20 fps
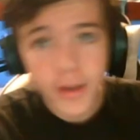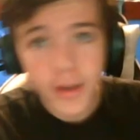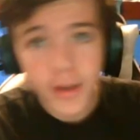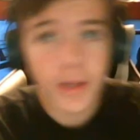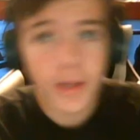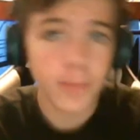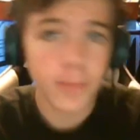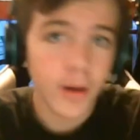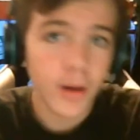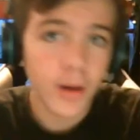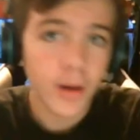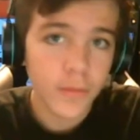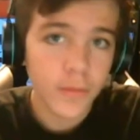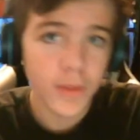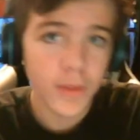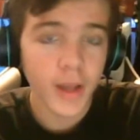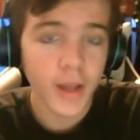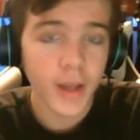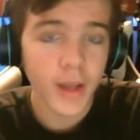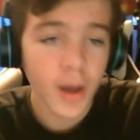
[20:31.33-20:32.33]
it
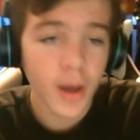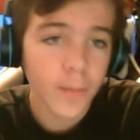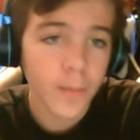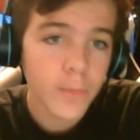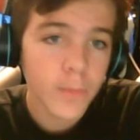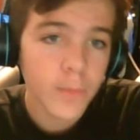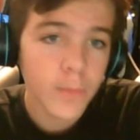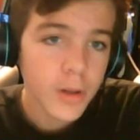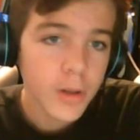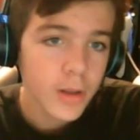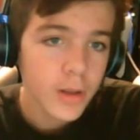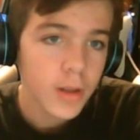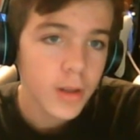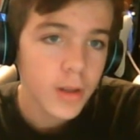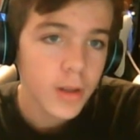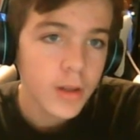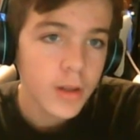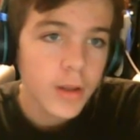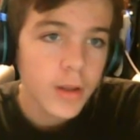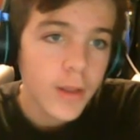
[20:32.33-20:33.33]
above the
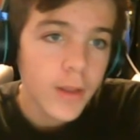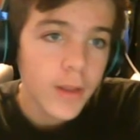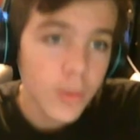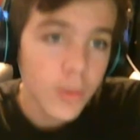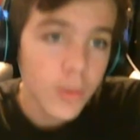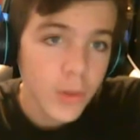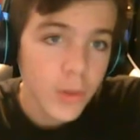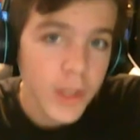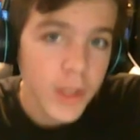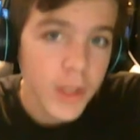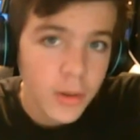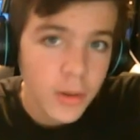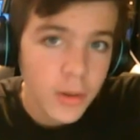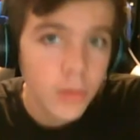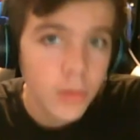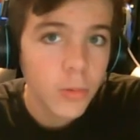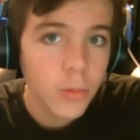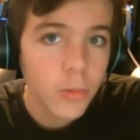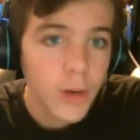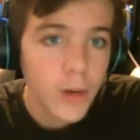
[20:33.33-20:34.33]
Wii?
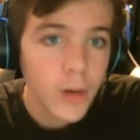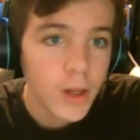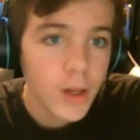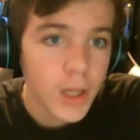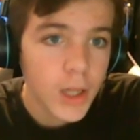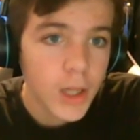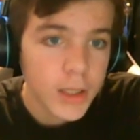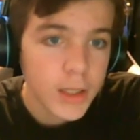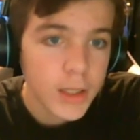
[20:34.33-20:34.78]
Well,